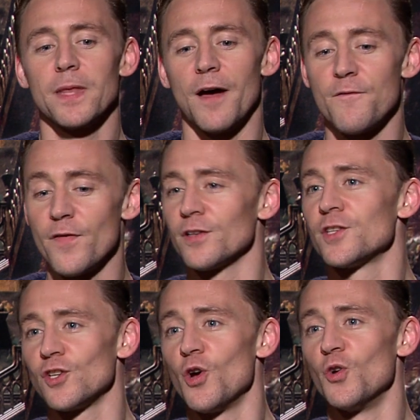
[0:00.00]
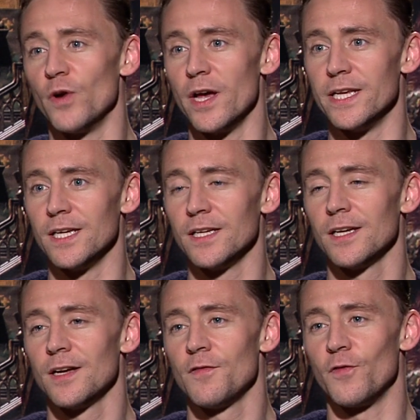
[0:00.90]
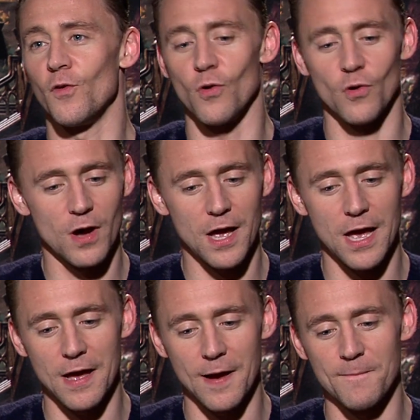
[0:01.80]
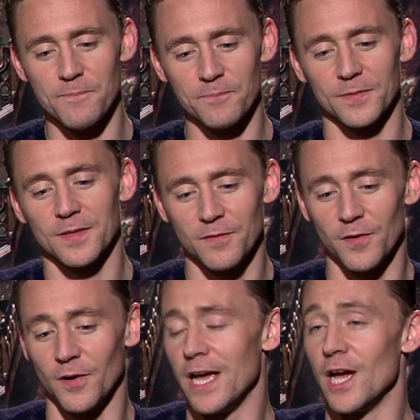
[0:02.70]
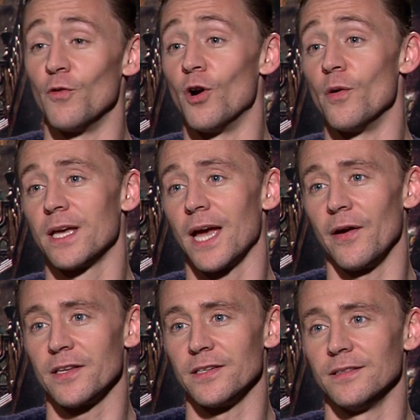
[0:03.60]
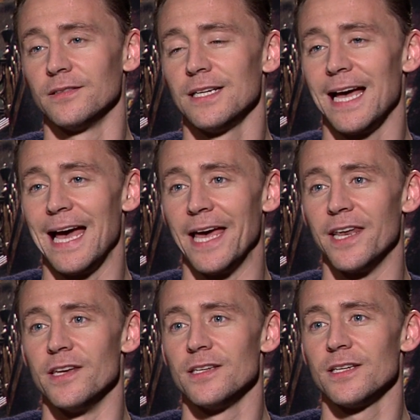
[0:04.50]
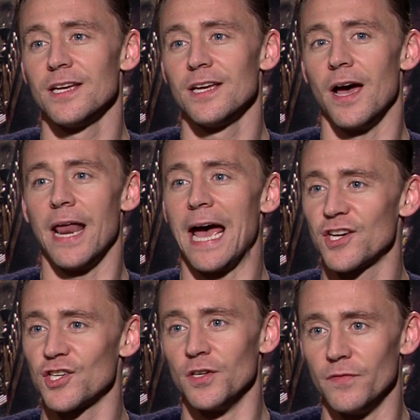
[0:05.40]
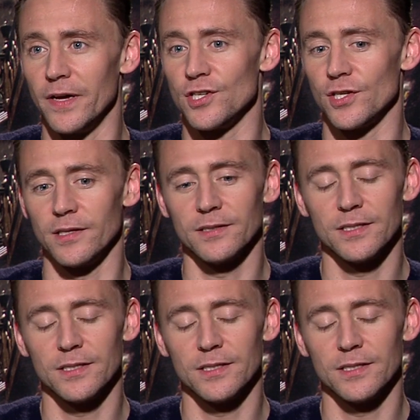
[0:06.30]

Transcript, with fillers: I felt so ready for um, for a heroic character and an action adventure.